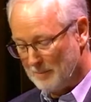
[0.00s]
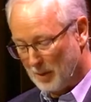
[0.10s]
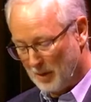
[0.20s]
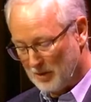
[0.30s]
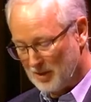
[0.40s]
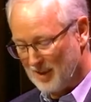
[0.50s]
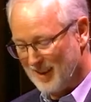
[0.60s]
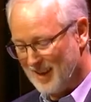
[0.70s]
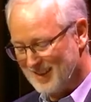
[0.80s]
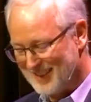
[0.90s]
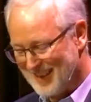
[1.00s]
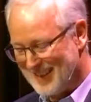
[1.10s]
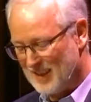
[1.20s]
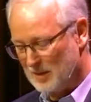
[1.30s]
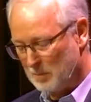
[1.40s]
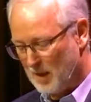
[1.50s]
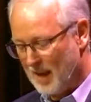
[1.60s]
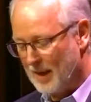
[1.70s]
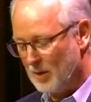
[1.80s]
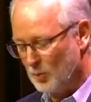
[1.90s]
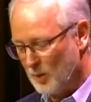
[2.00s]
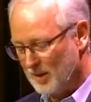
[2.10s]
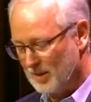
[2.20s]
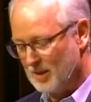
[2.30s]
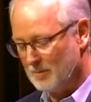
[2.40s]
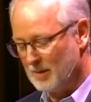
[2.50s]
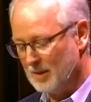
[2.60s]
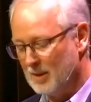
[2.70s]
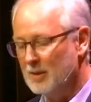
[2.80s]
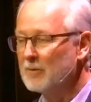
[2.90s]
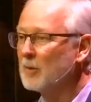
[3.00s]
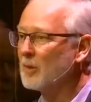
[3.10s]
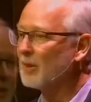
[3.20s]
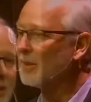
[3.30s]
personally and seek his plan and wisdom for their